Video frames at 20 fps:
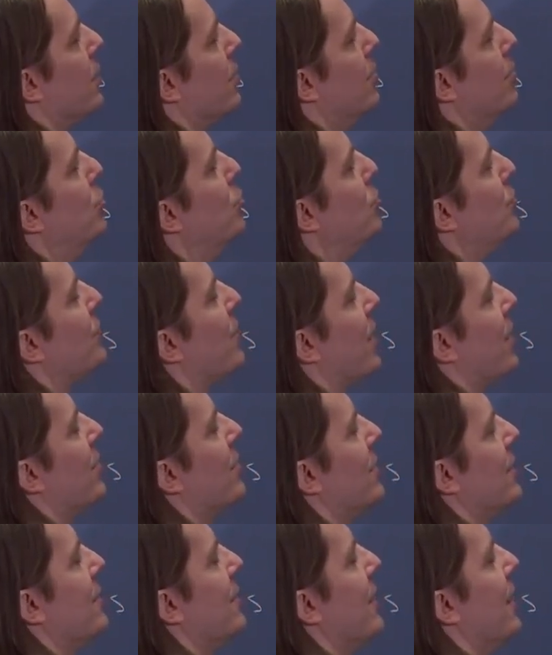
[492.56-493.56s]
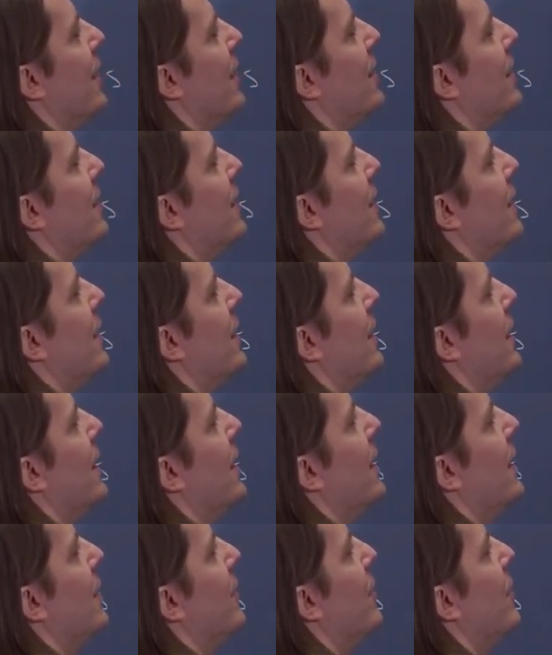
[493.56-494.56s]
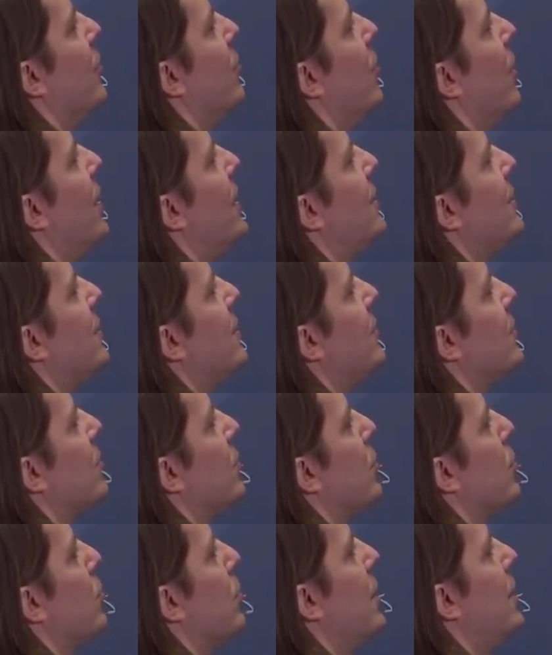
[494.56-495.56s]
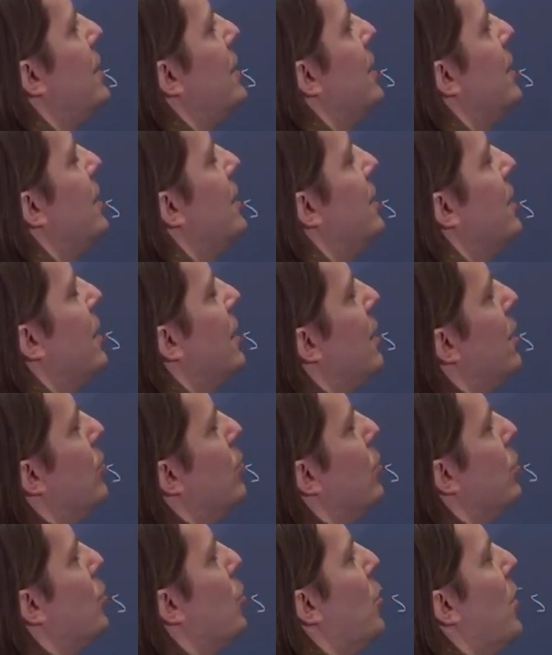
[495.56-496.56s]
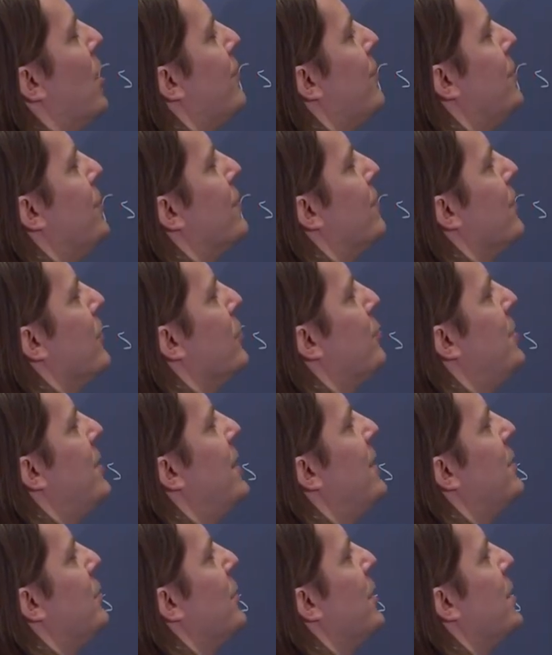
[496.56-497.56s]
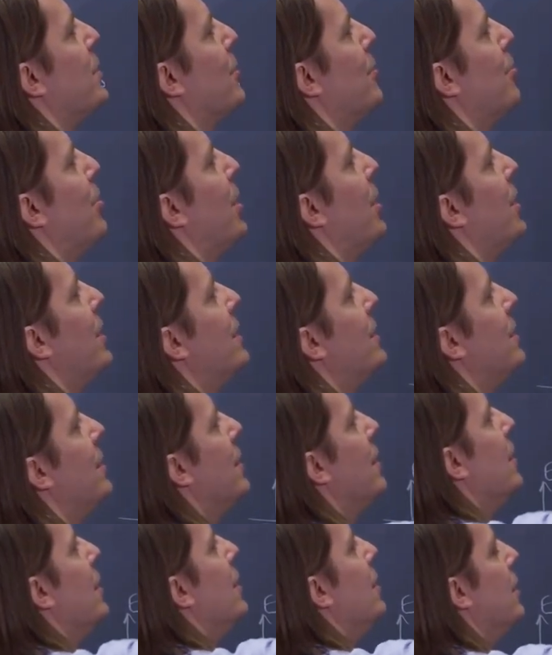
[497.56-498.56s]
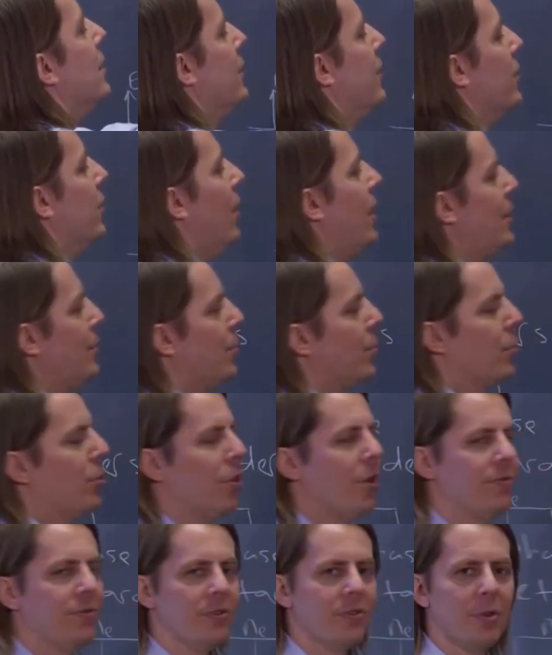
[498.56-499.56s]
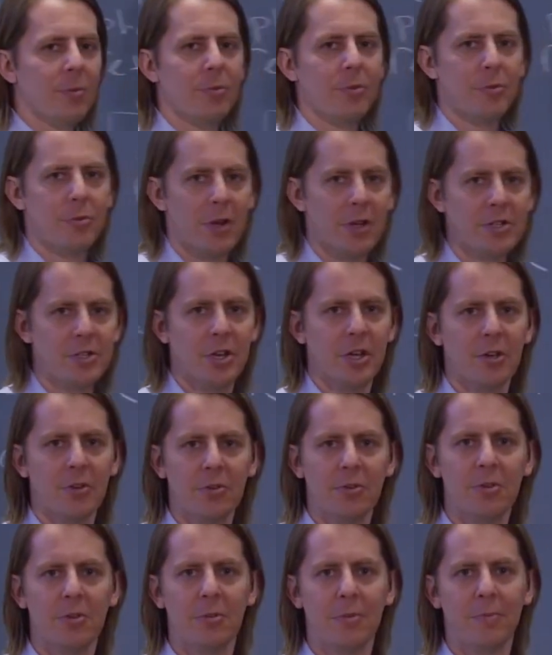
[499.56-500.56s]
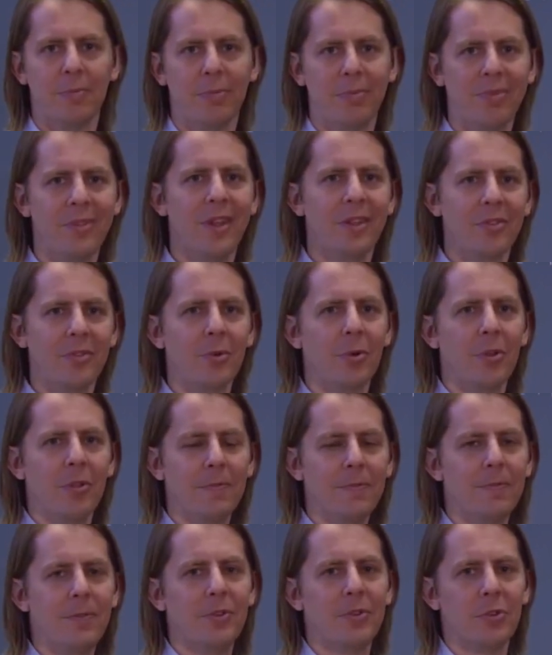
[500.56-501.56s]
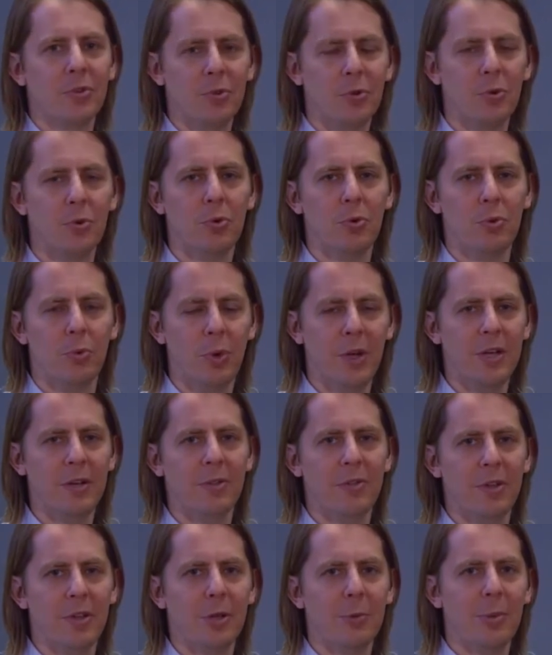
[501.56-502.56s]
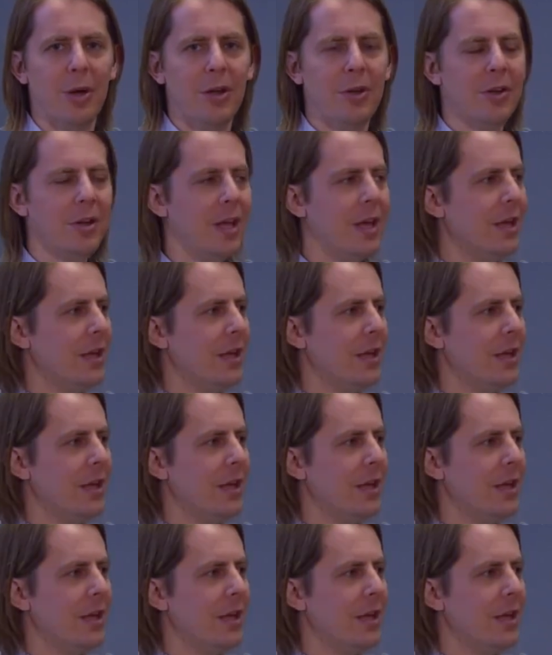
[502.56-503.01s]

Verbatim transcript: move kind of like that. And the light that it's going to radiate will go off at different speeds. And when they combine, the light will go off at some strange angle. That's sort of the physical way to think about it,